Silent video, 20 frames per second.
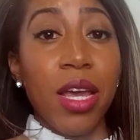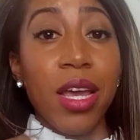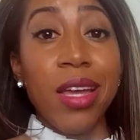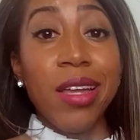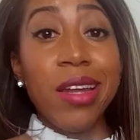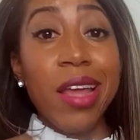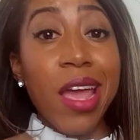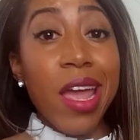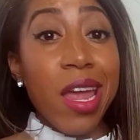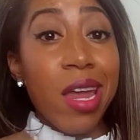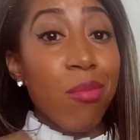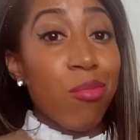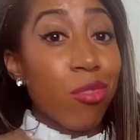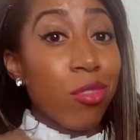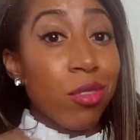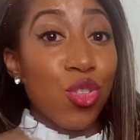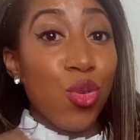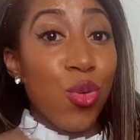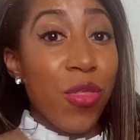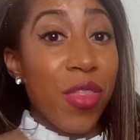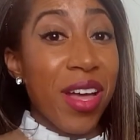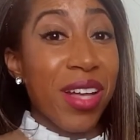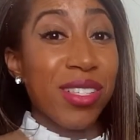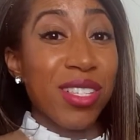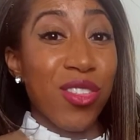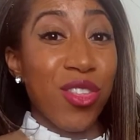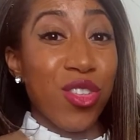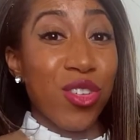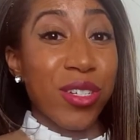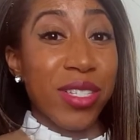In April
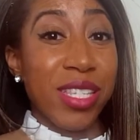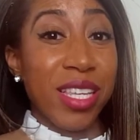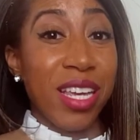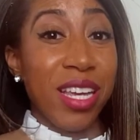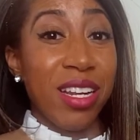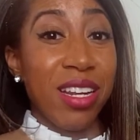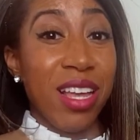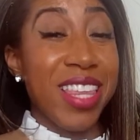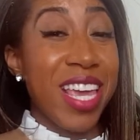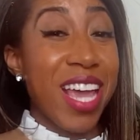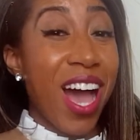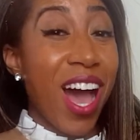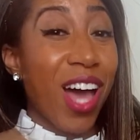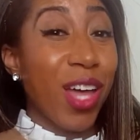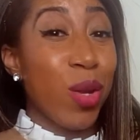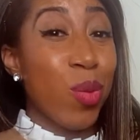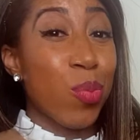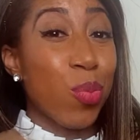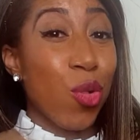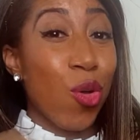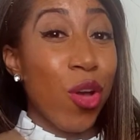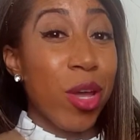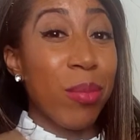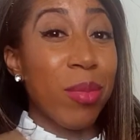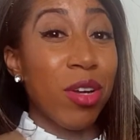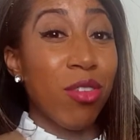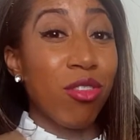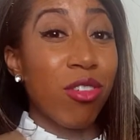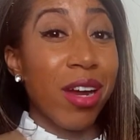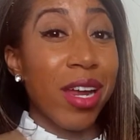2013, the
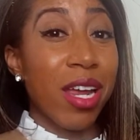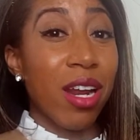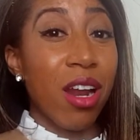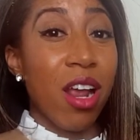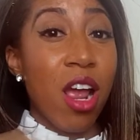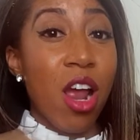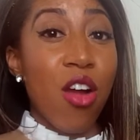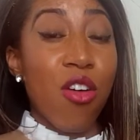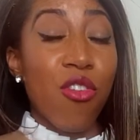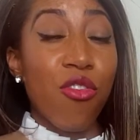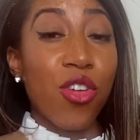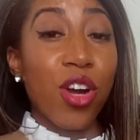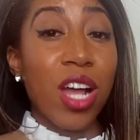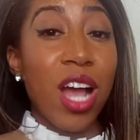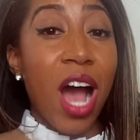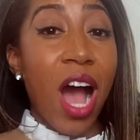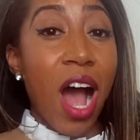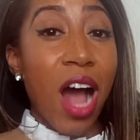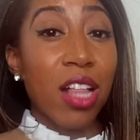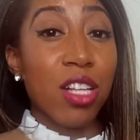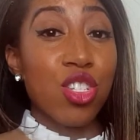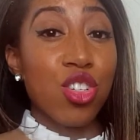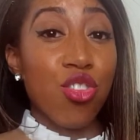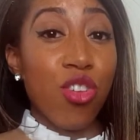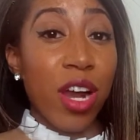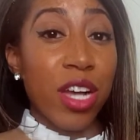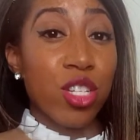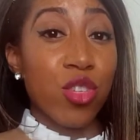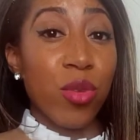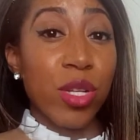unemployment rate for college
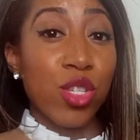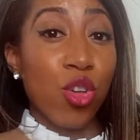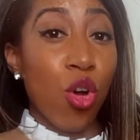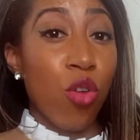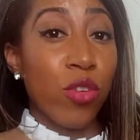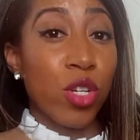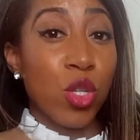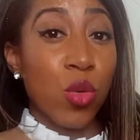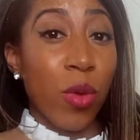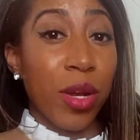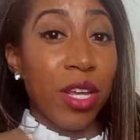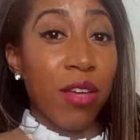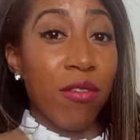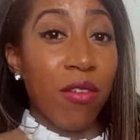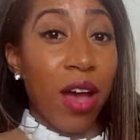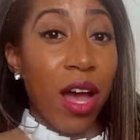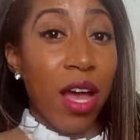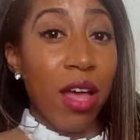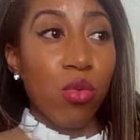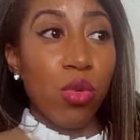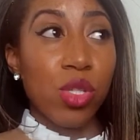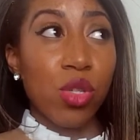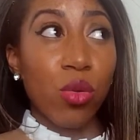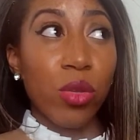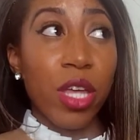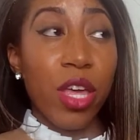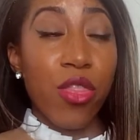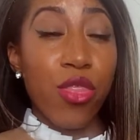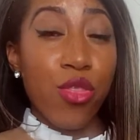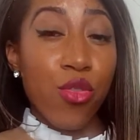graduates over 25 was
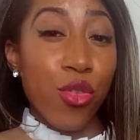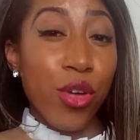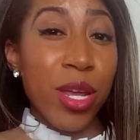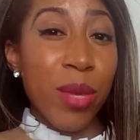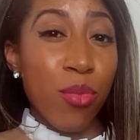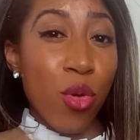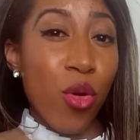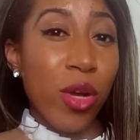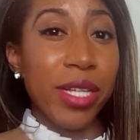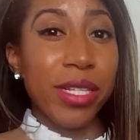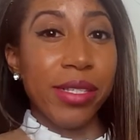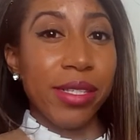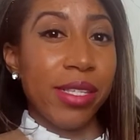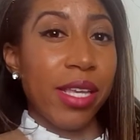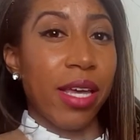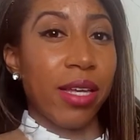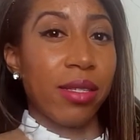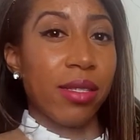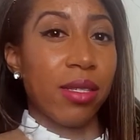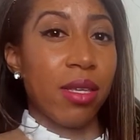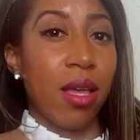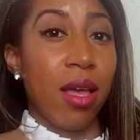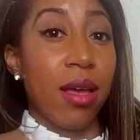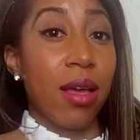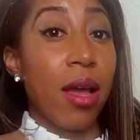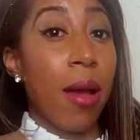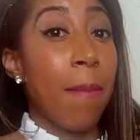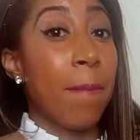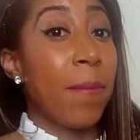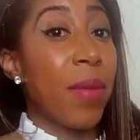only 3.6
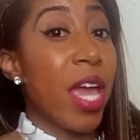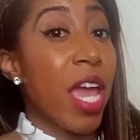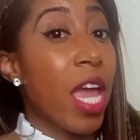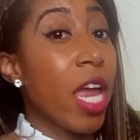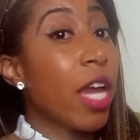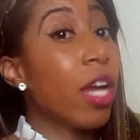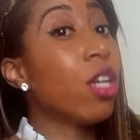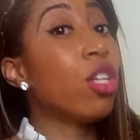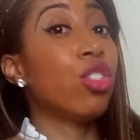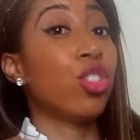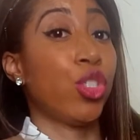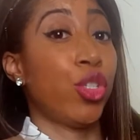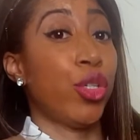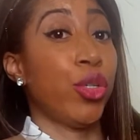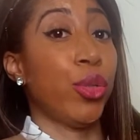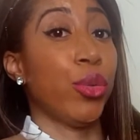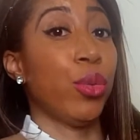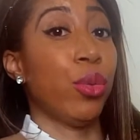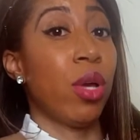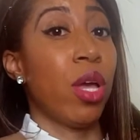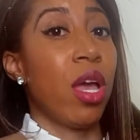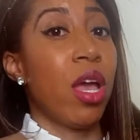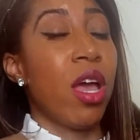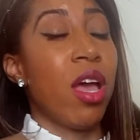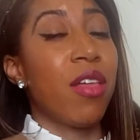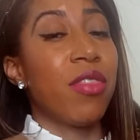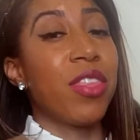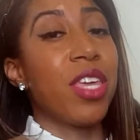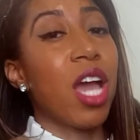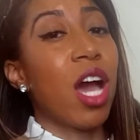compared to
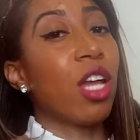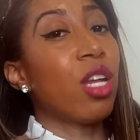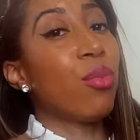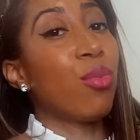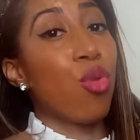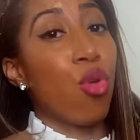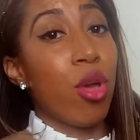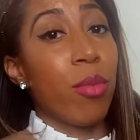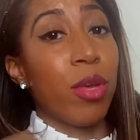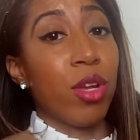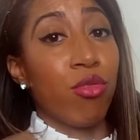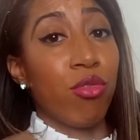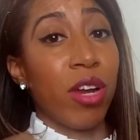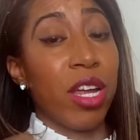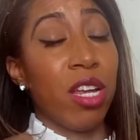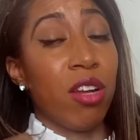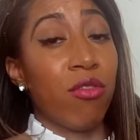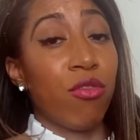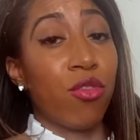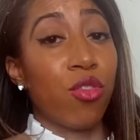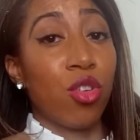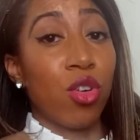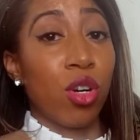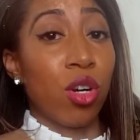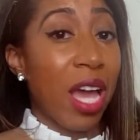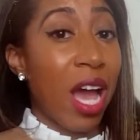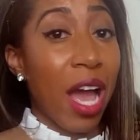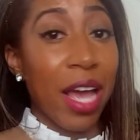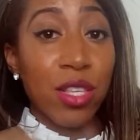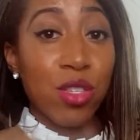the unemployment rate for
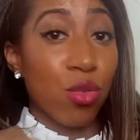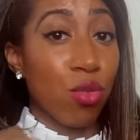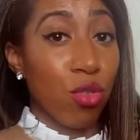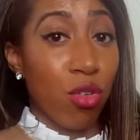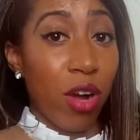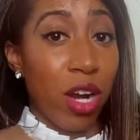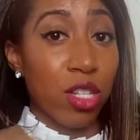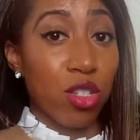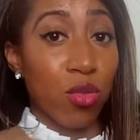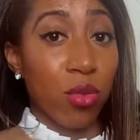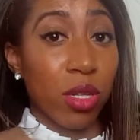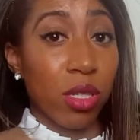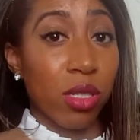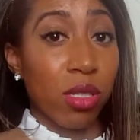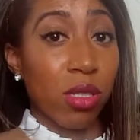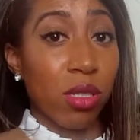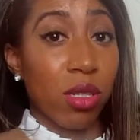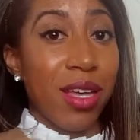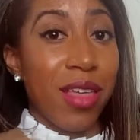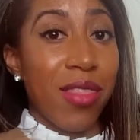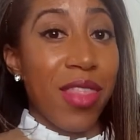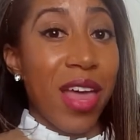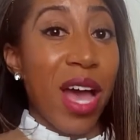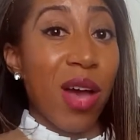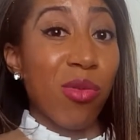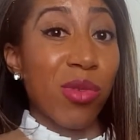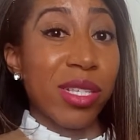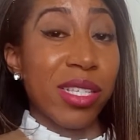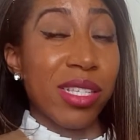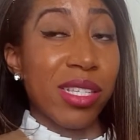the high school graduates, and that
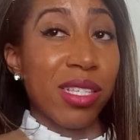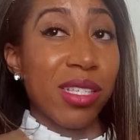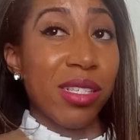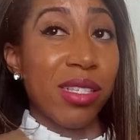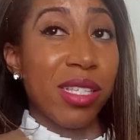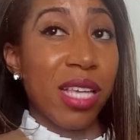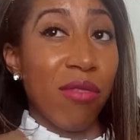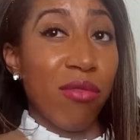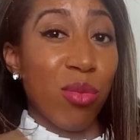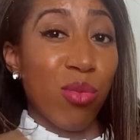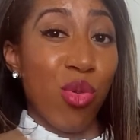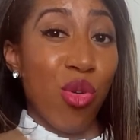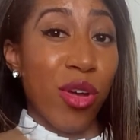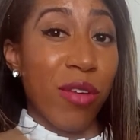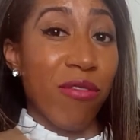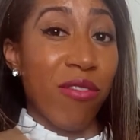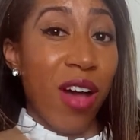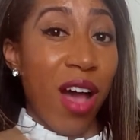was 7.5.